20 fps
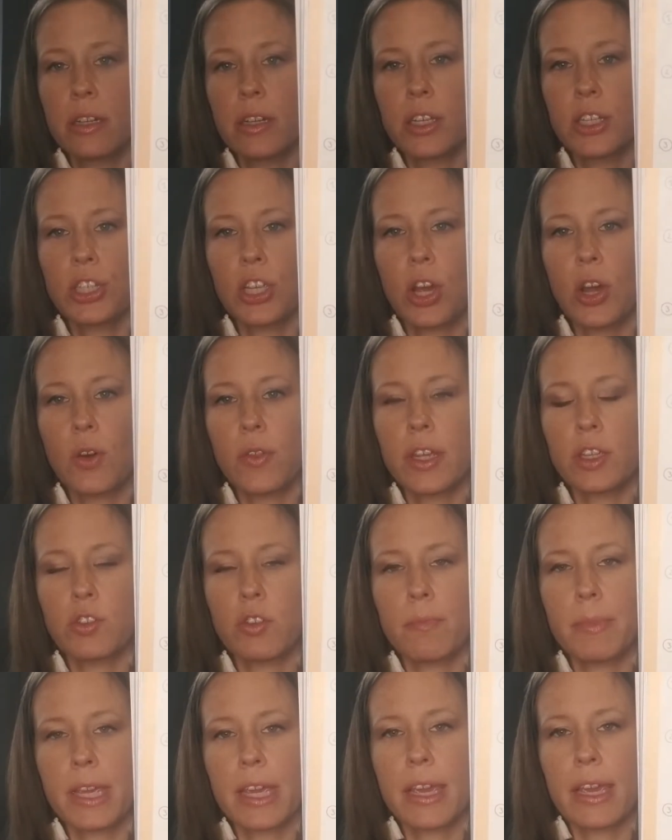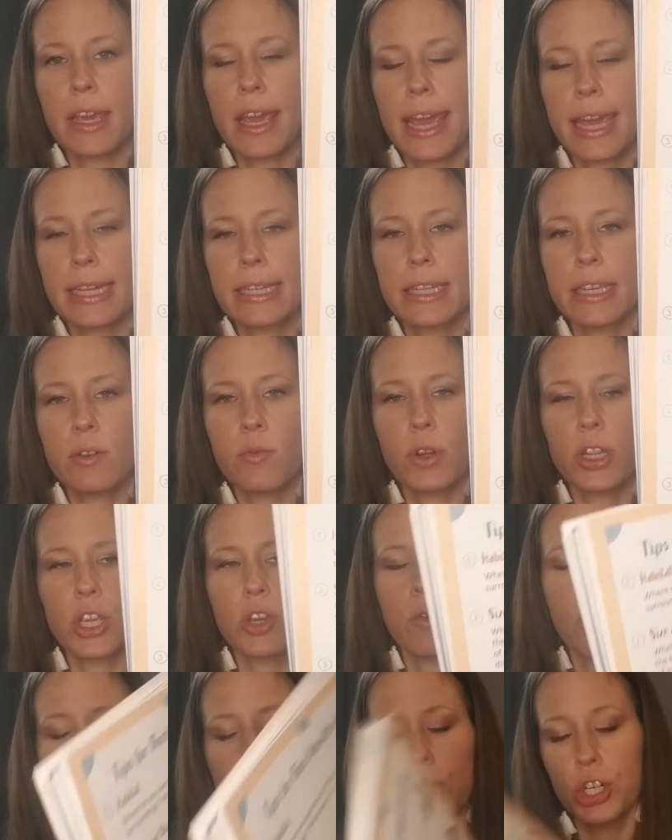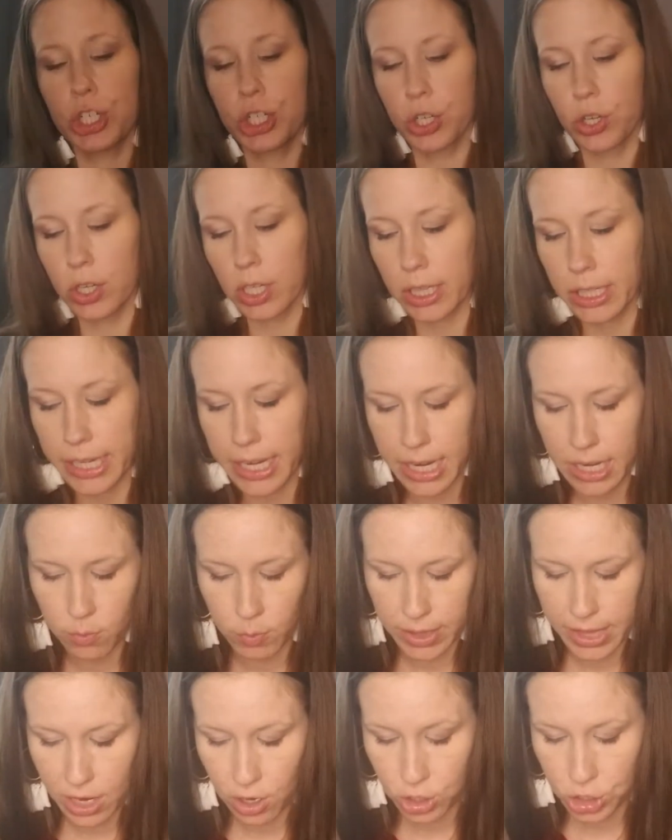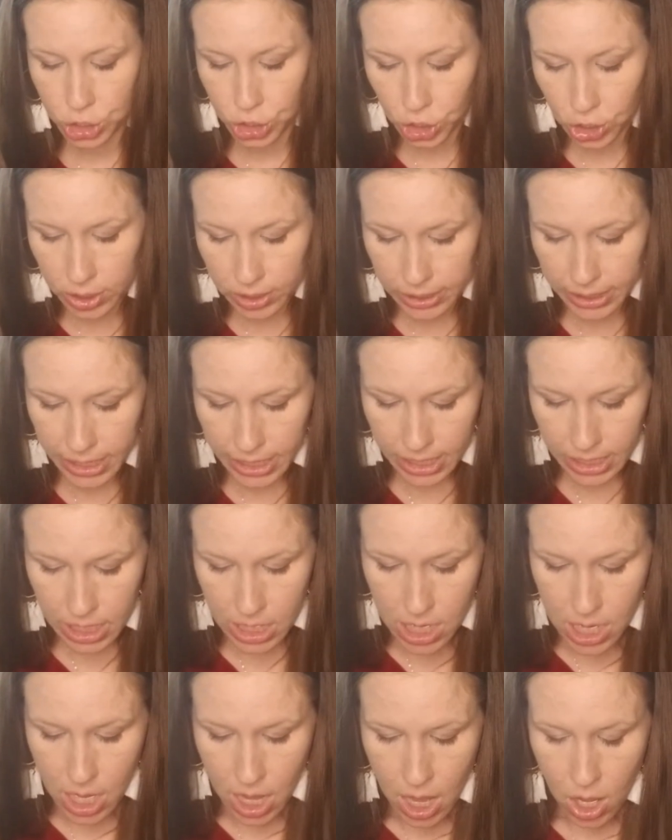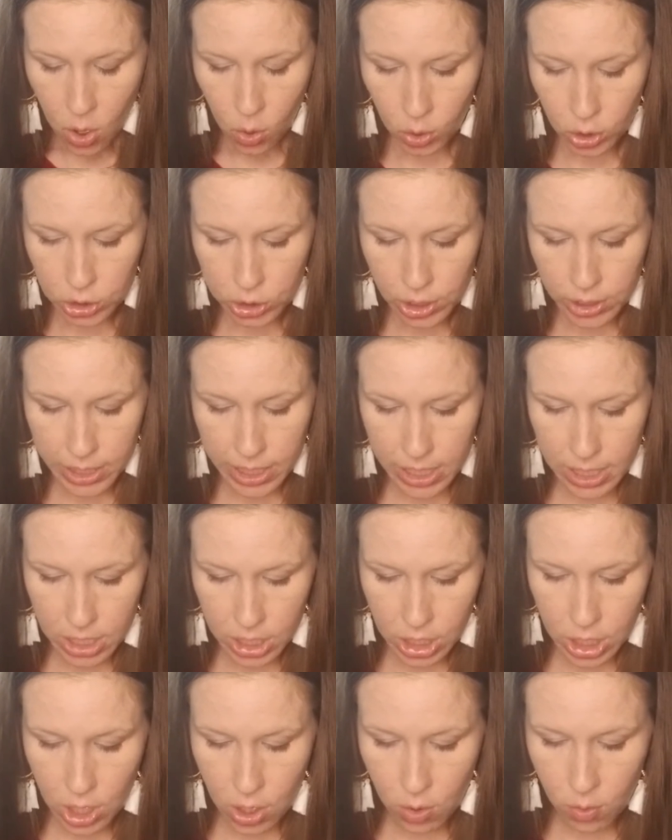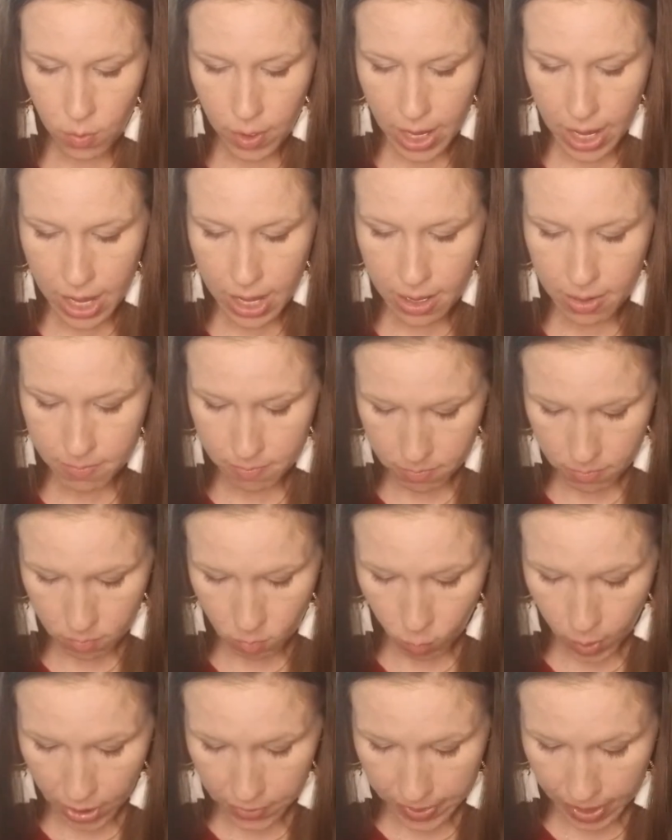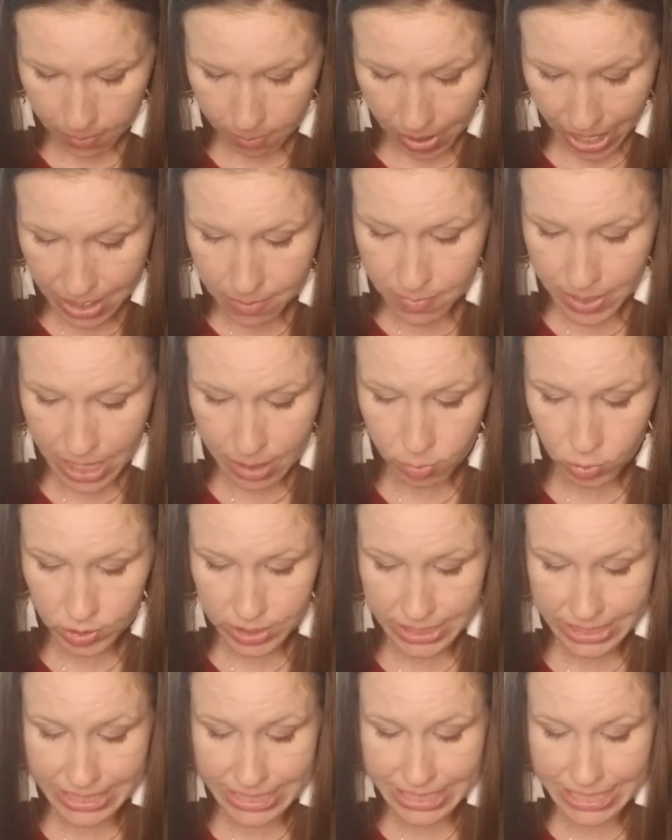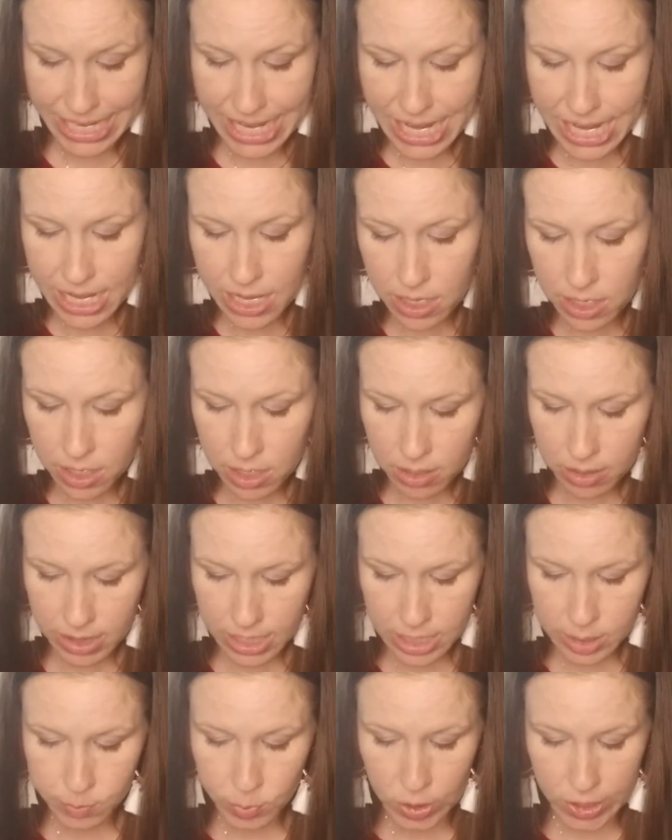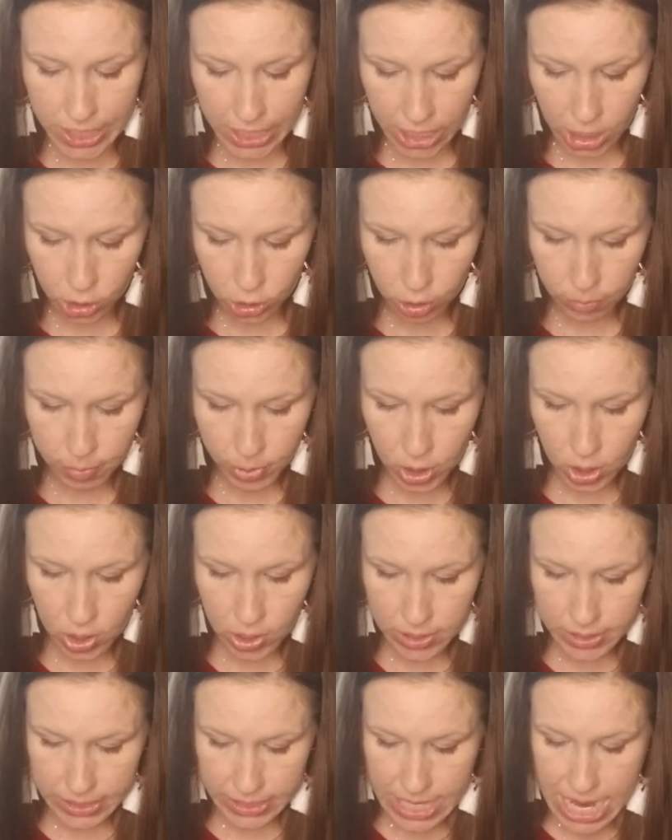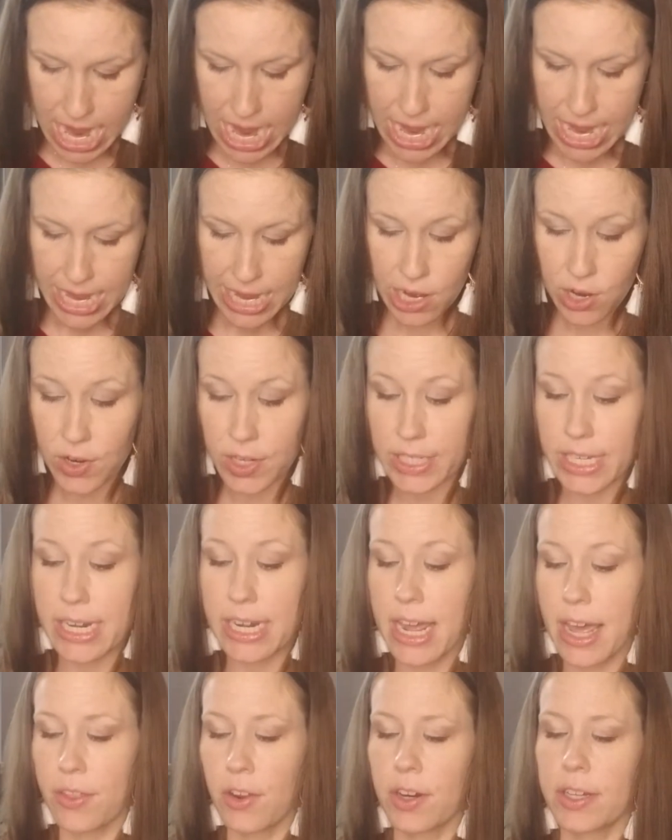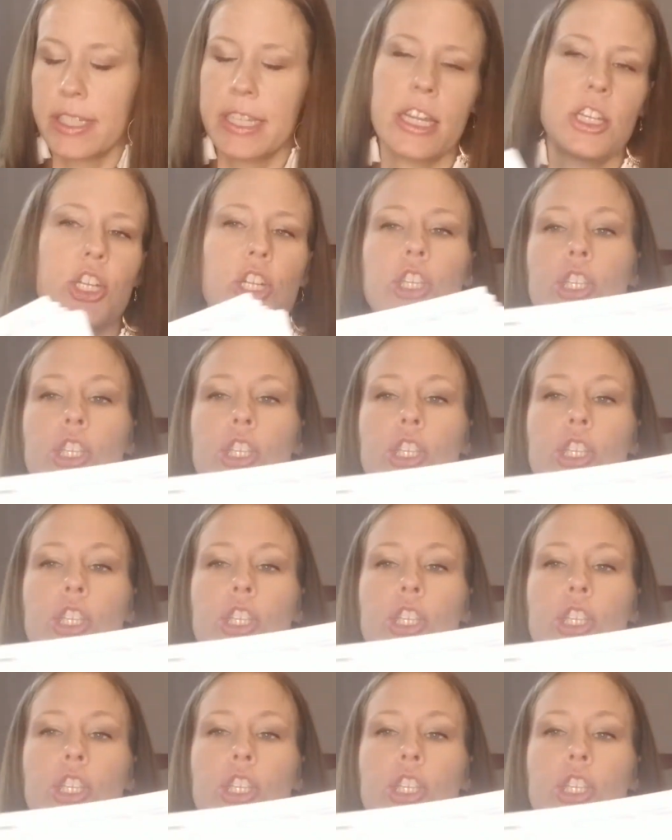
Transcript: So this would be handy when you are journaling, when they are journaling or looking, where they might be able to see these particular birds. Here is another extension.